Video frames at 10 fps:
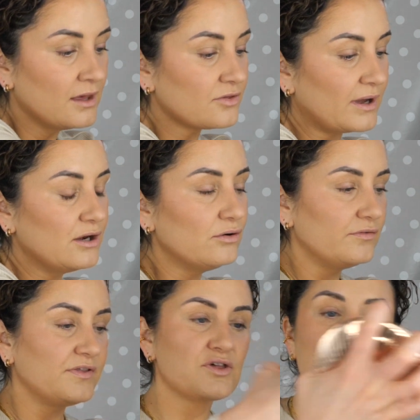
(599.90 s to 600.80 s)
So I
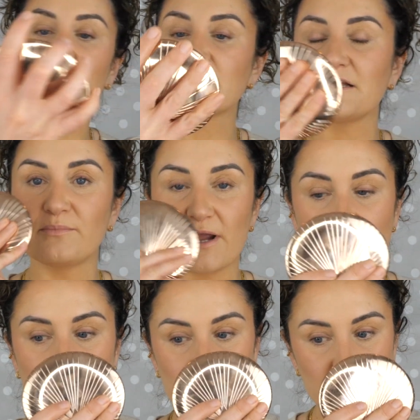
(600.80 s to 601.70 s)
love the Charlotte Tilbury
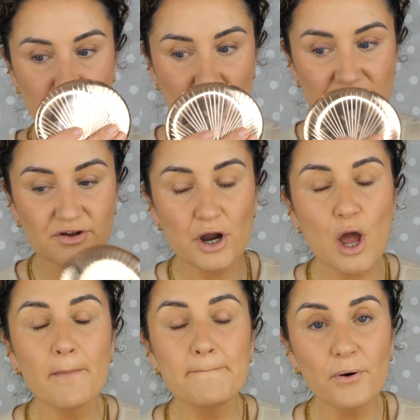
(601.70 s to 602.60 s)
Airbrush bronzer,
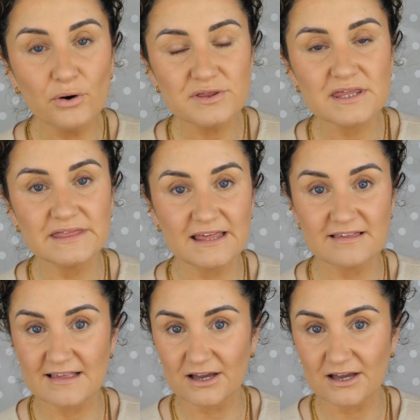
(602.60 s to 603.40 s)
but this is